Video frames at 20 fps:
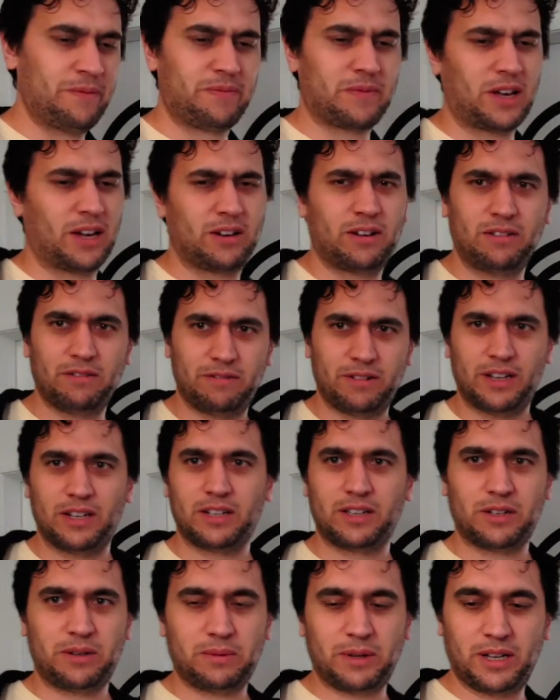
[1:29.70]
I couldn't find a
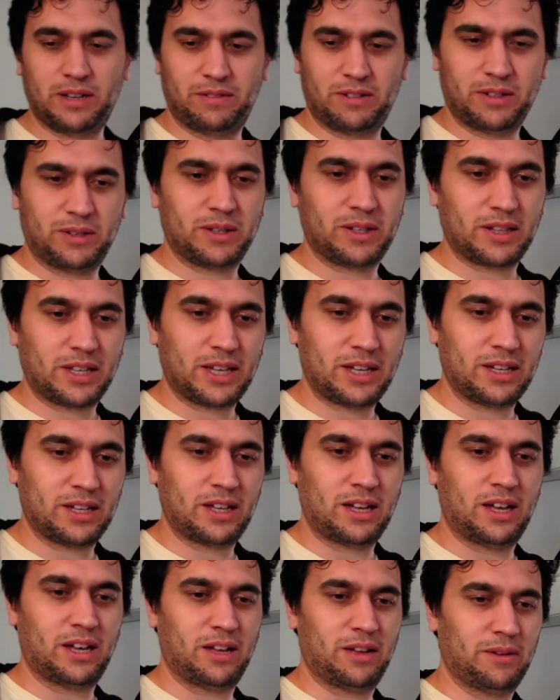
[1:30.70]
good way of doing that.
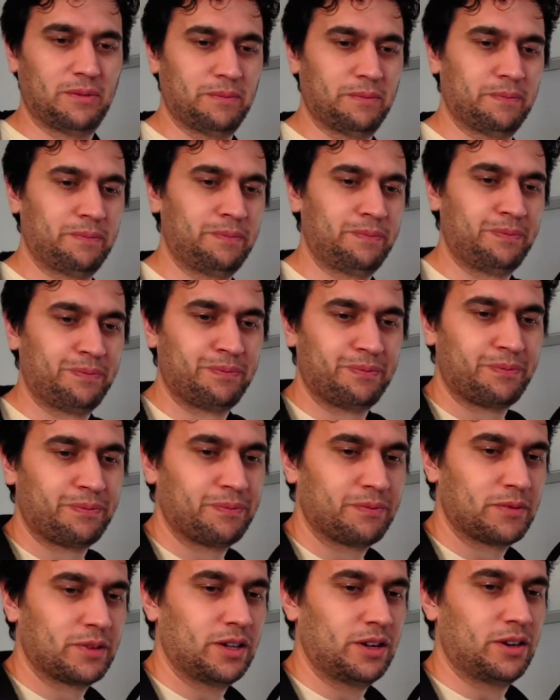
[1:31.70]

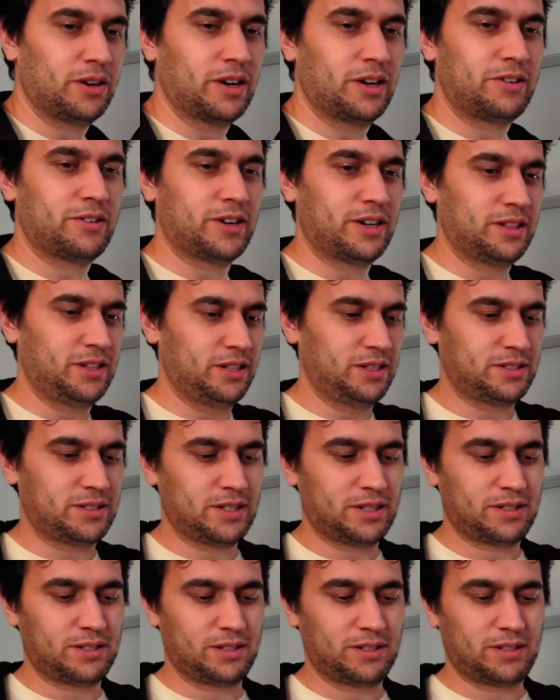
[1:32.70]
I tried these
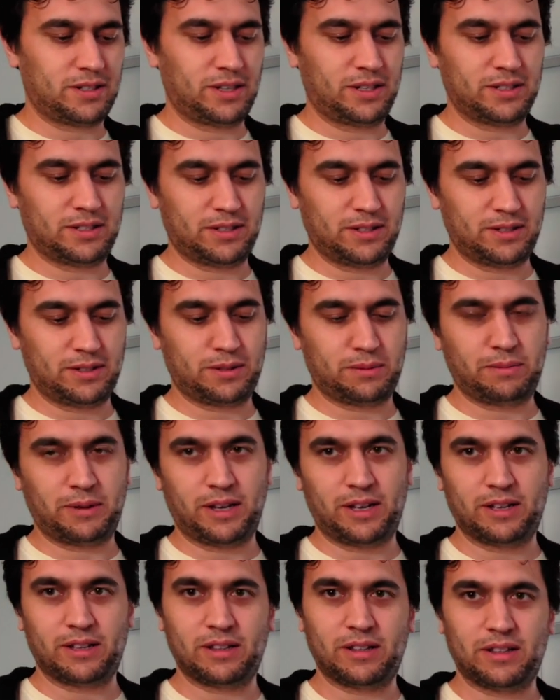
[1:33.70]
distance sensors,
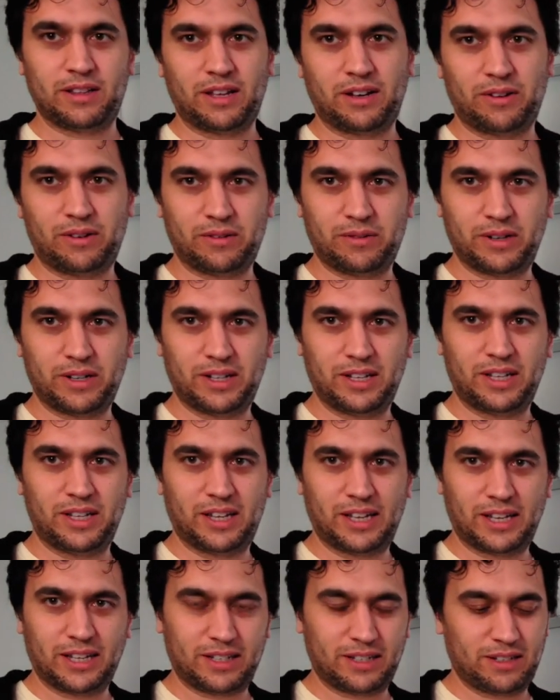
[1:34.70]
but they're not really
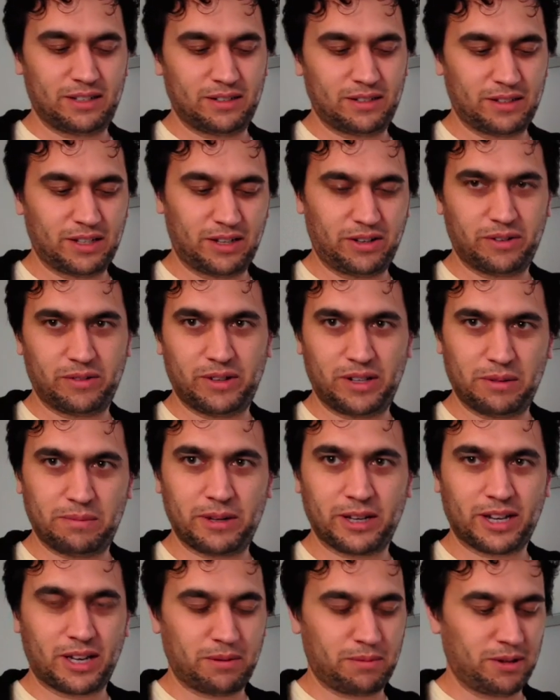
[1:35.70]
they don't really
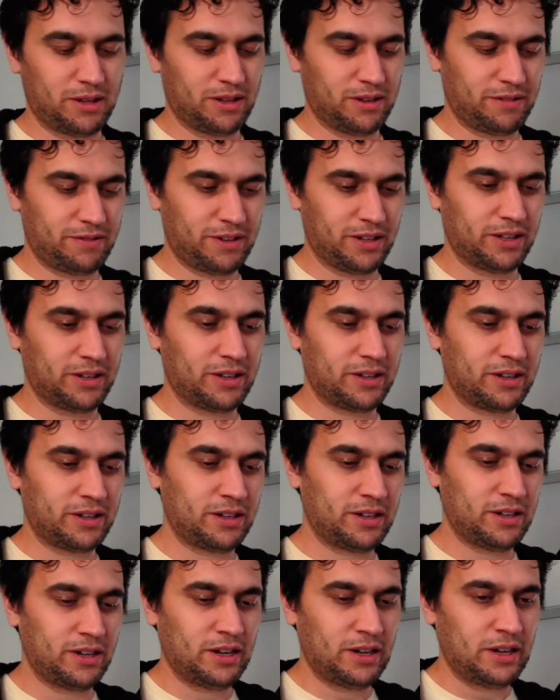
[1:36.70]
pick up a finger.
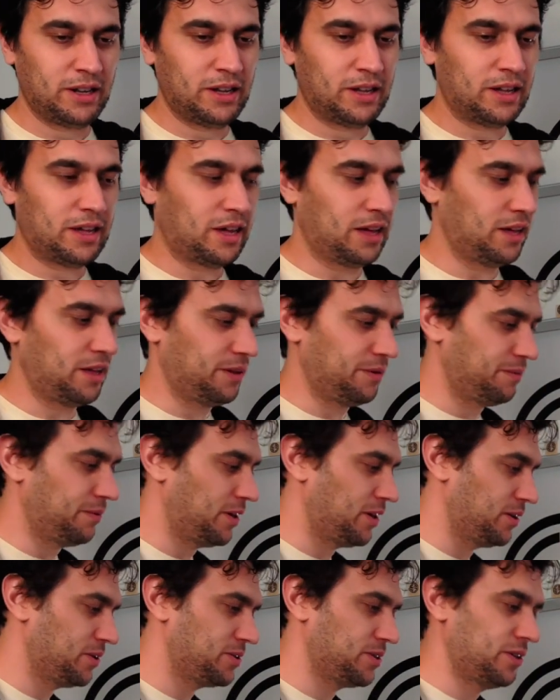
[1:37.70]
I
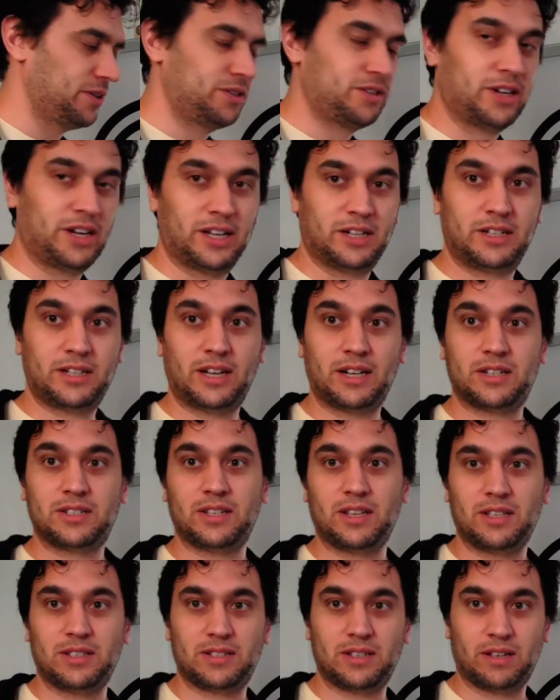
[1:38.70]
also tried touch
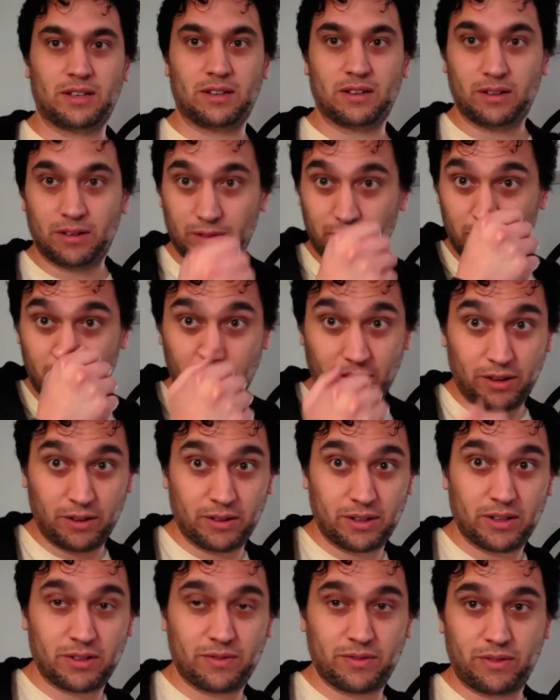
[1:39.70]
sensing,
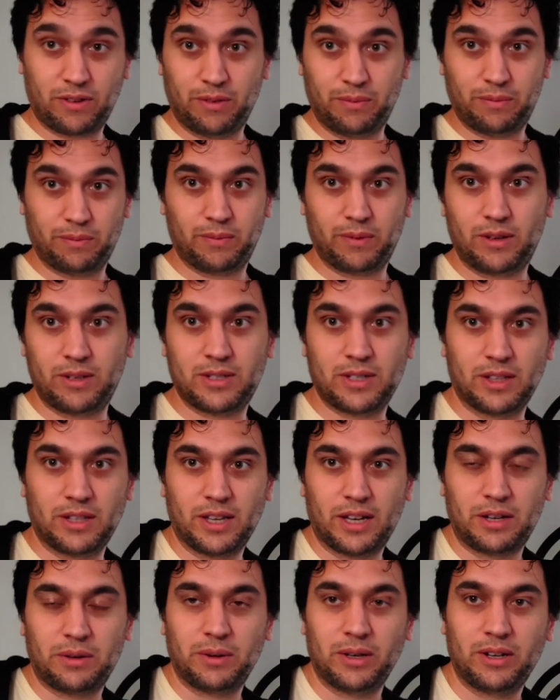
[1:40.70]
just from using the
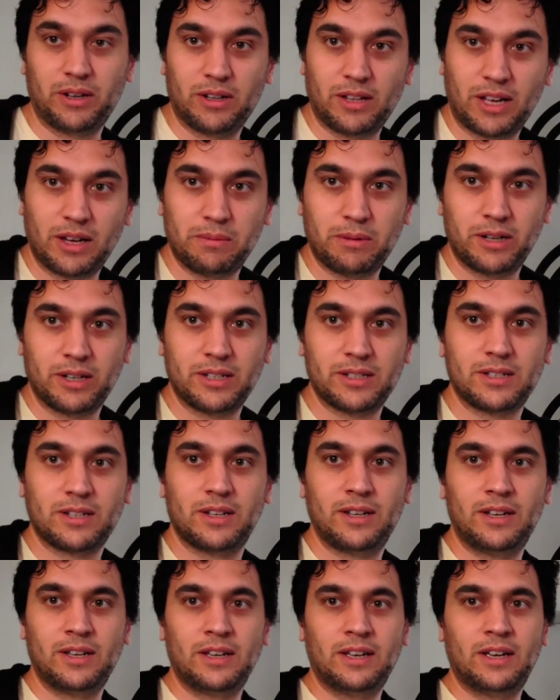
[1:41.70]
Arduino libraries,
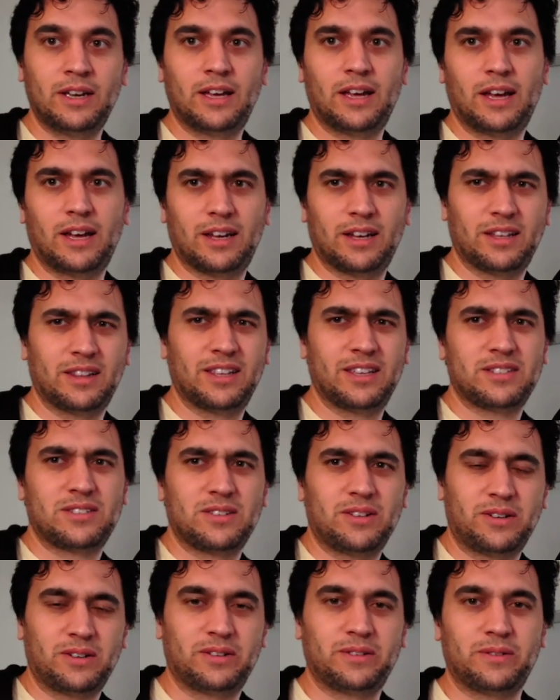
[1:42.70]
and that's
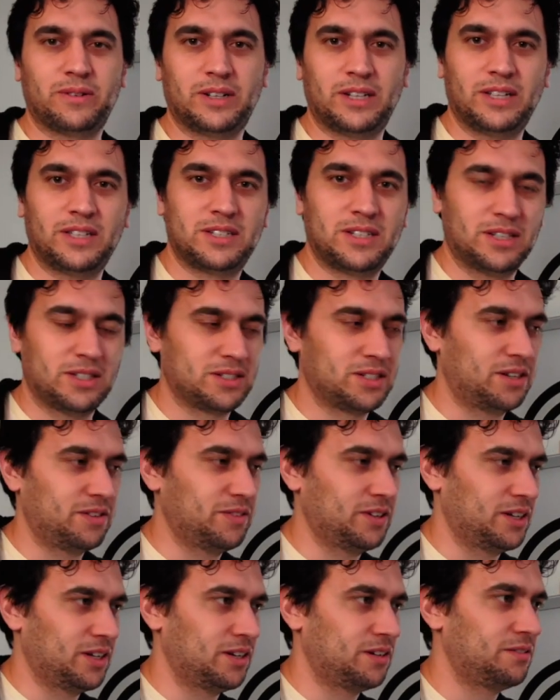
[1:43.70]
not really sensitive
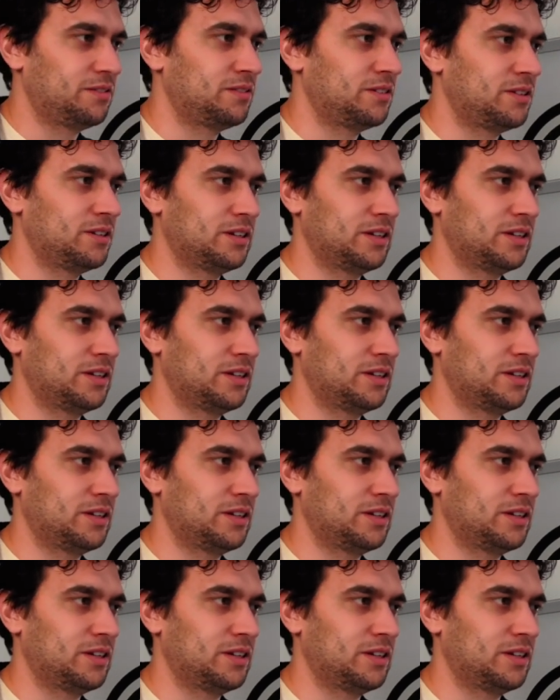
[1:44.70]
enough.